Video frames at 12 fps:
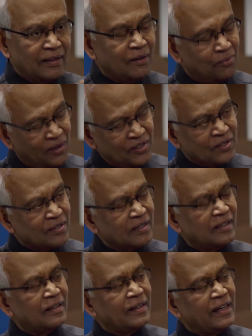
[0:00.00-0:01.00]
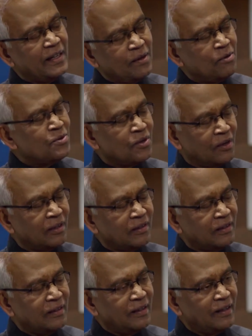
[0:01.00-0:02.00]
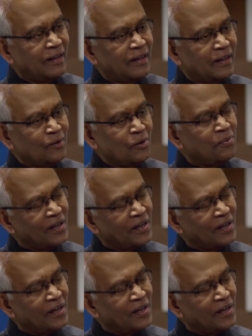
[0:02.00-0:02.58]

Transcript: The first individual to